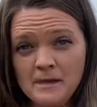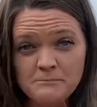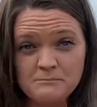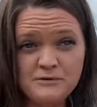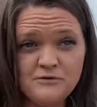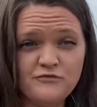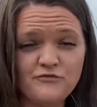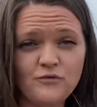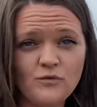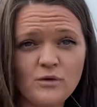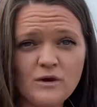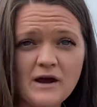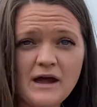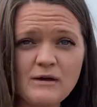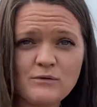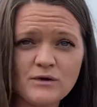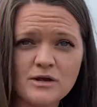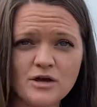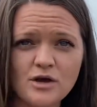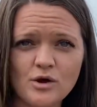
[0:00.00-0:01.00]
before
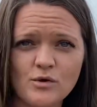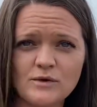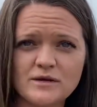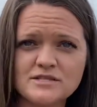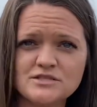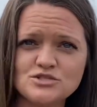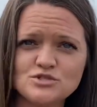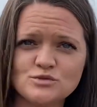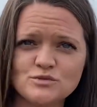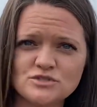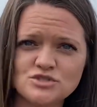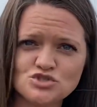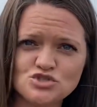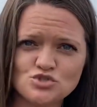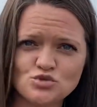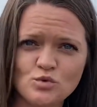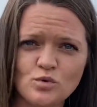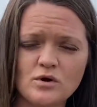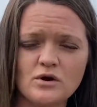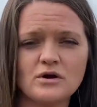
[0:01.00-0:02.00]
I would go into a
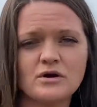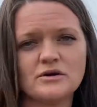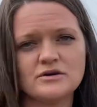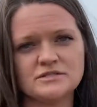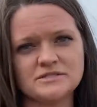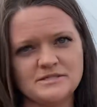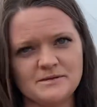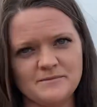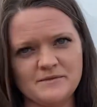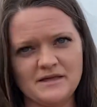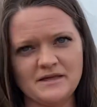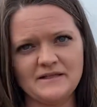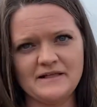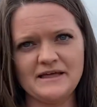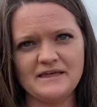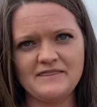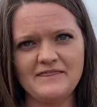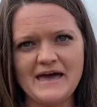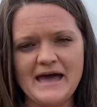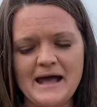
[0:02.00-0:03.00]
store or something
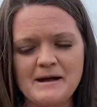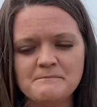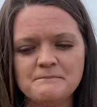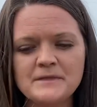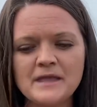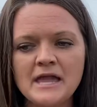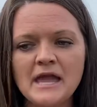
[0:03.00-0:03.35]
like that.